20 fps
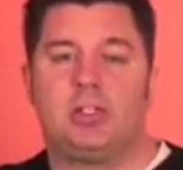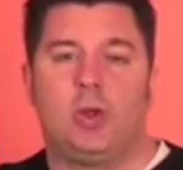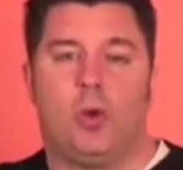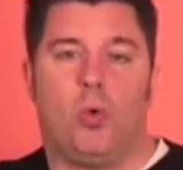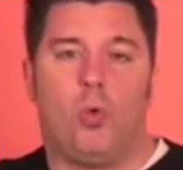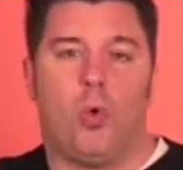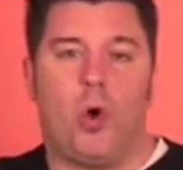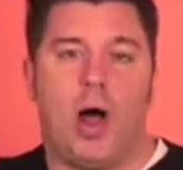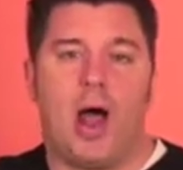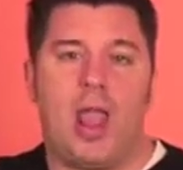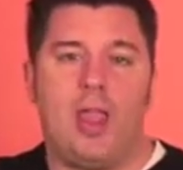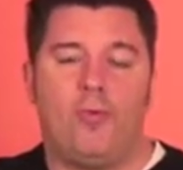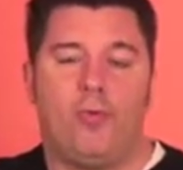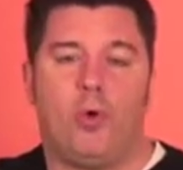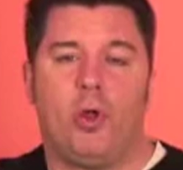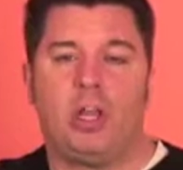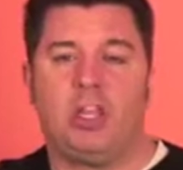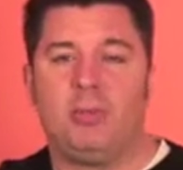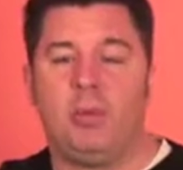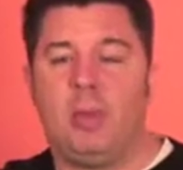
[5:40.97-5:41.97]
a wife
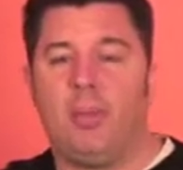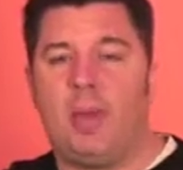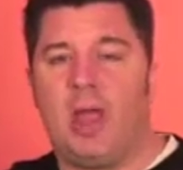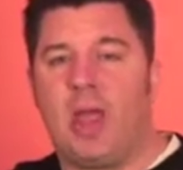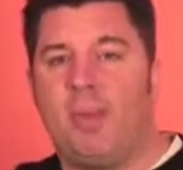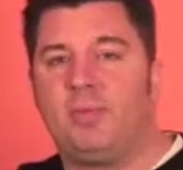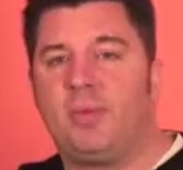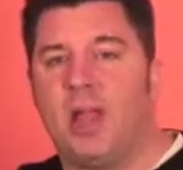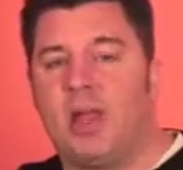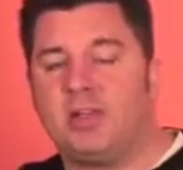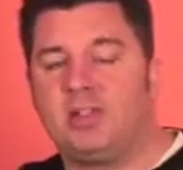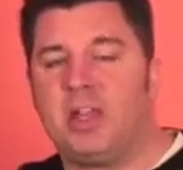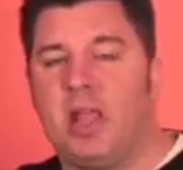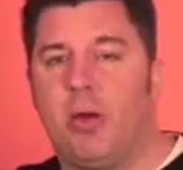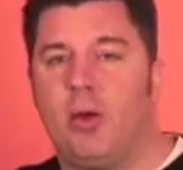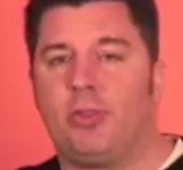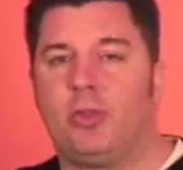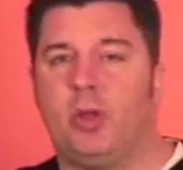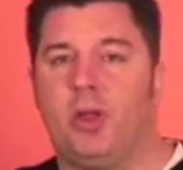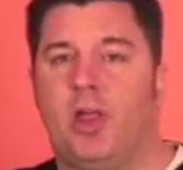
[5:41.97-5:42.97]
wanting to be baptized
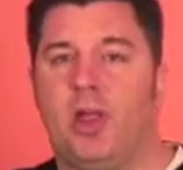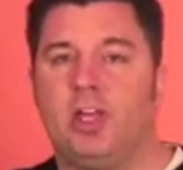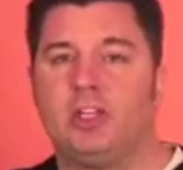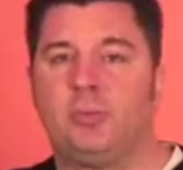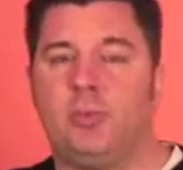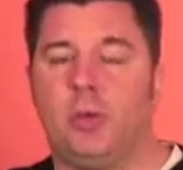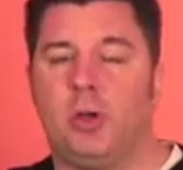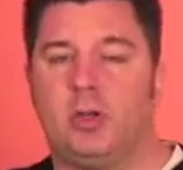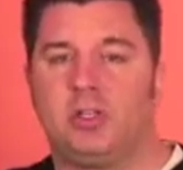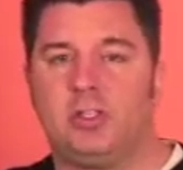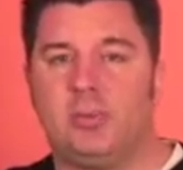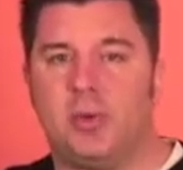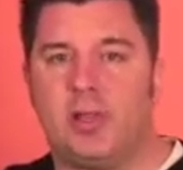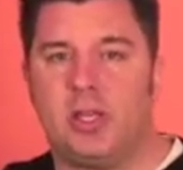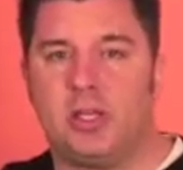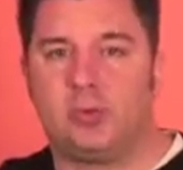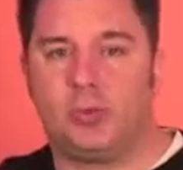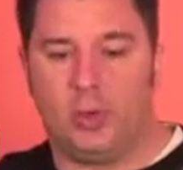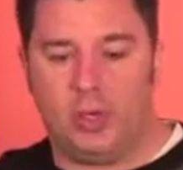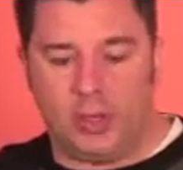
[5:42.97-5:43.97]
now with her husband, or someone
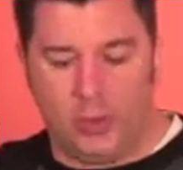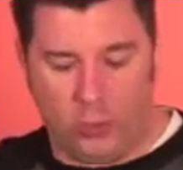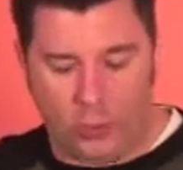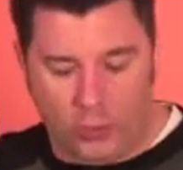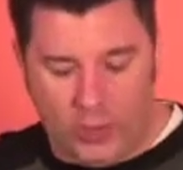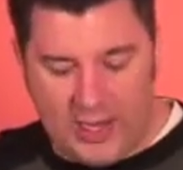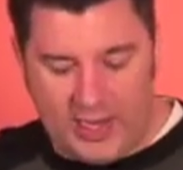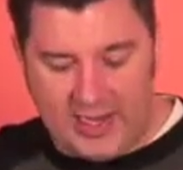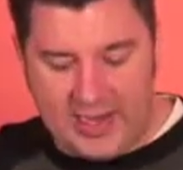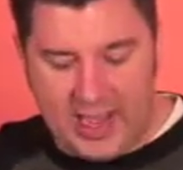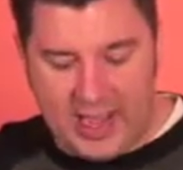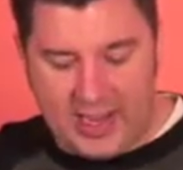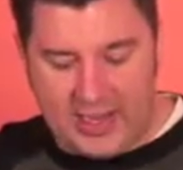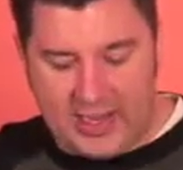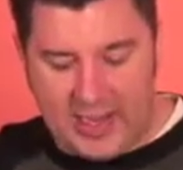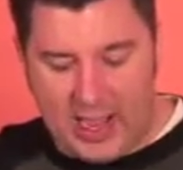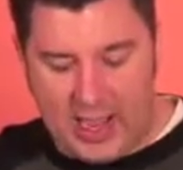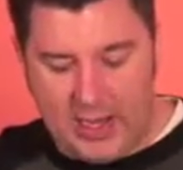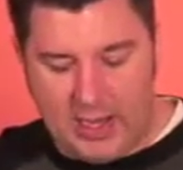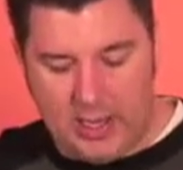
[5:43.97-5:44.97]
that's really
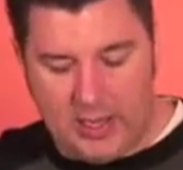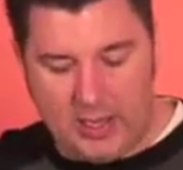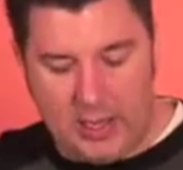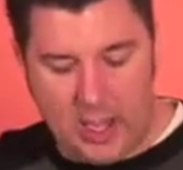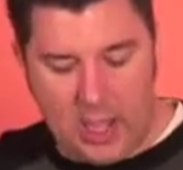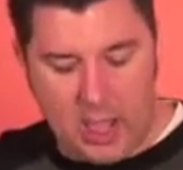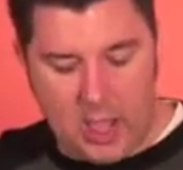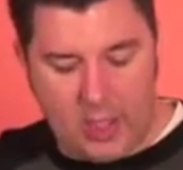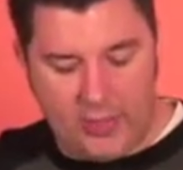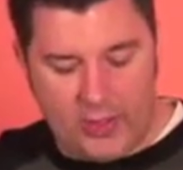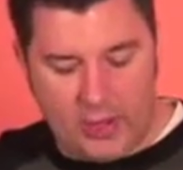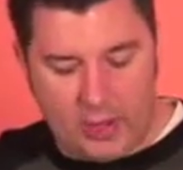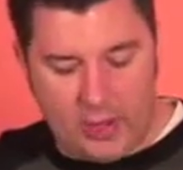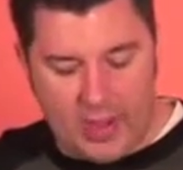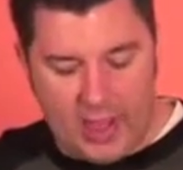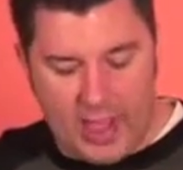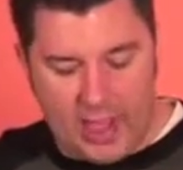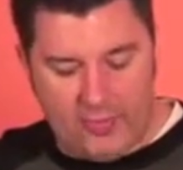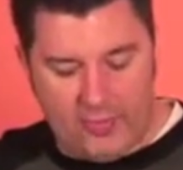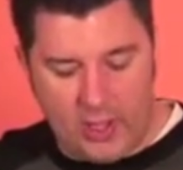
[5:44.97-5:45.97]
rededicating their
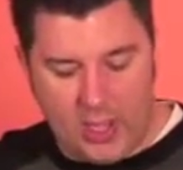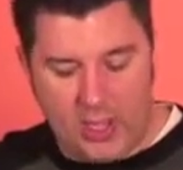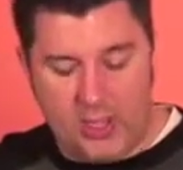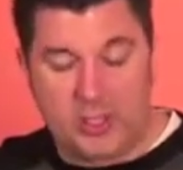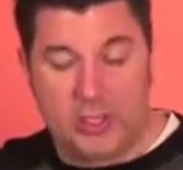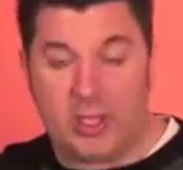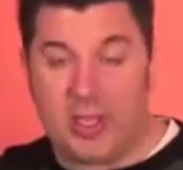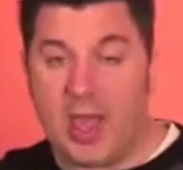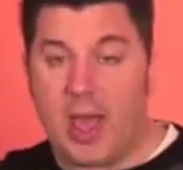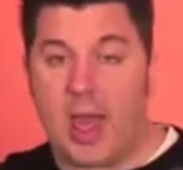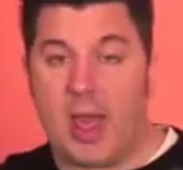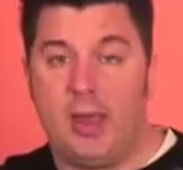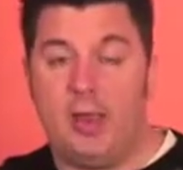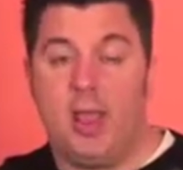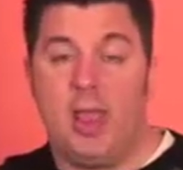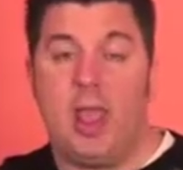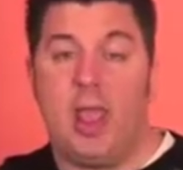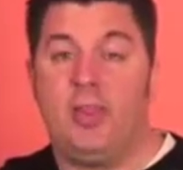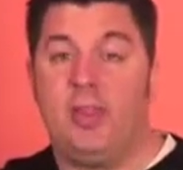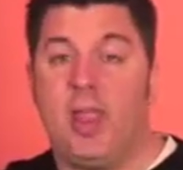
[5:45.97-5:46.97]
life to God.
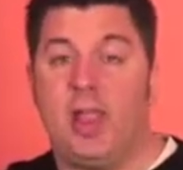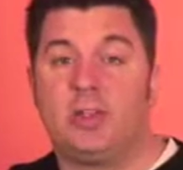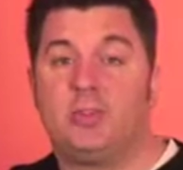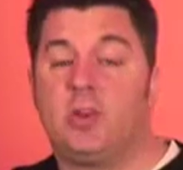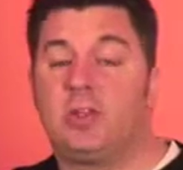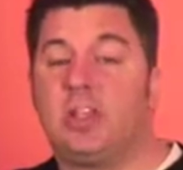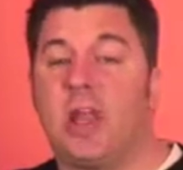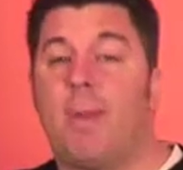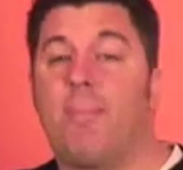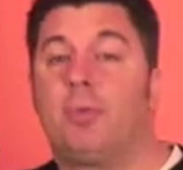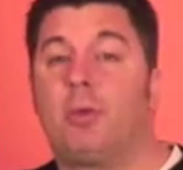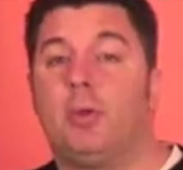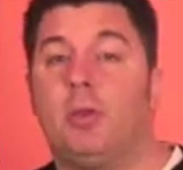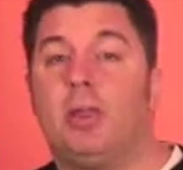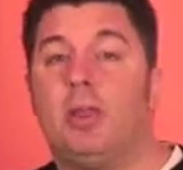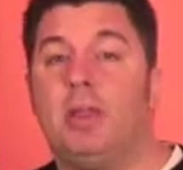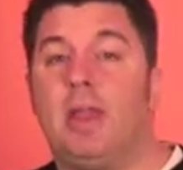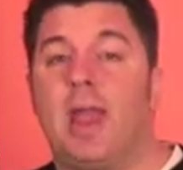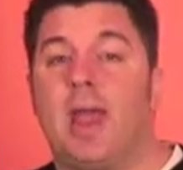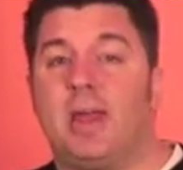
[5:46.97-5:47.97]
And the answer is
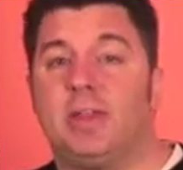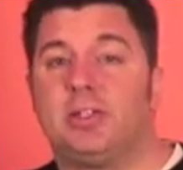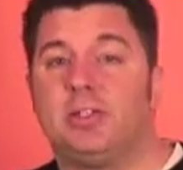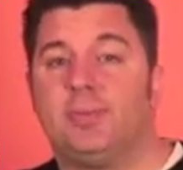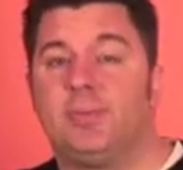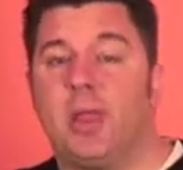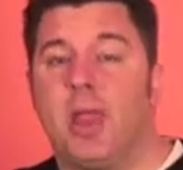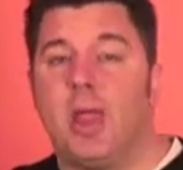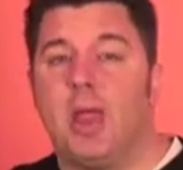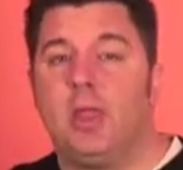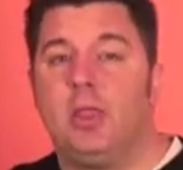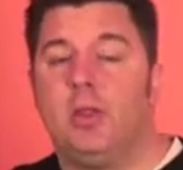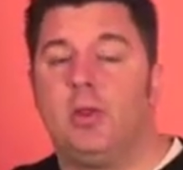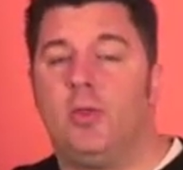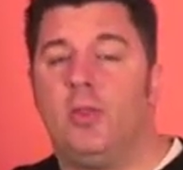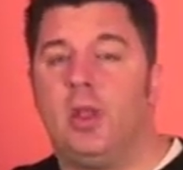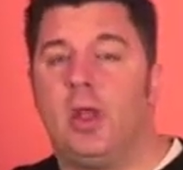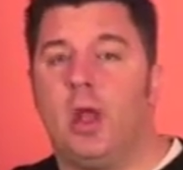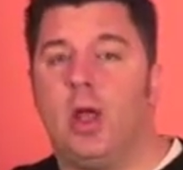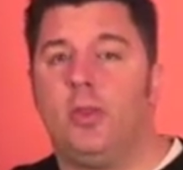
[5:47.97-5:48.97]
absolutely yes. You
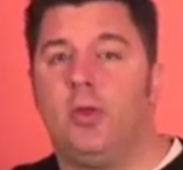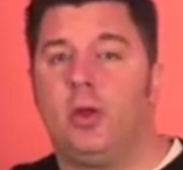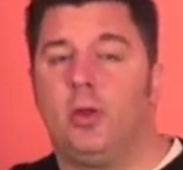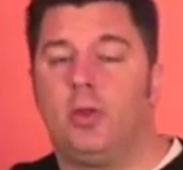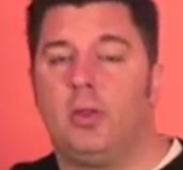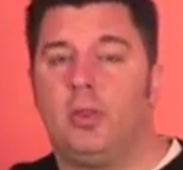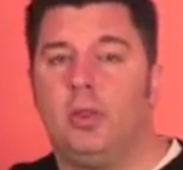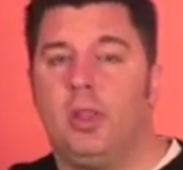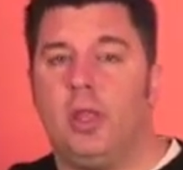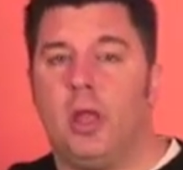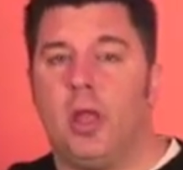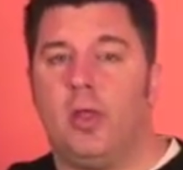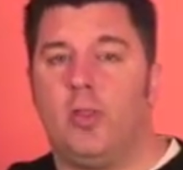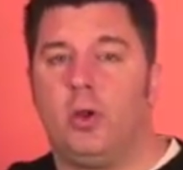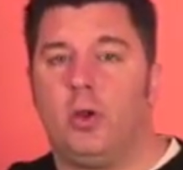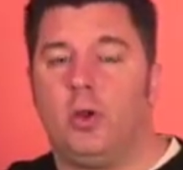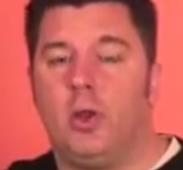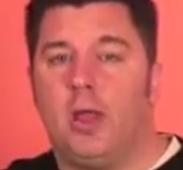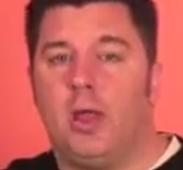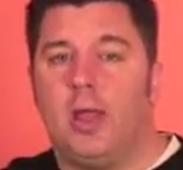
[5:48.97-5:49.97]
know, the
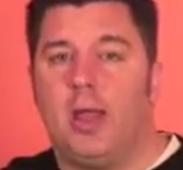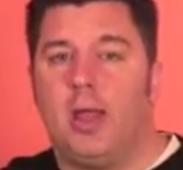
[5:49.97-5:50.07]
other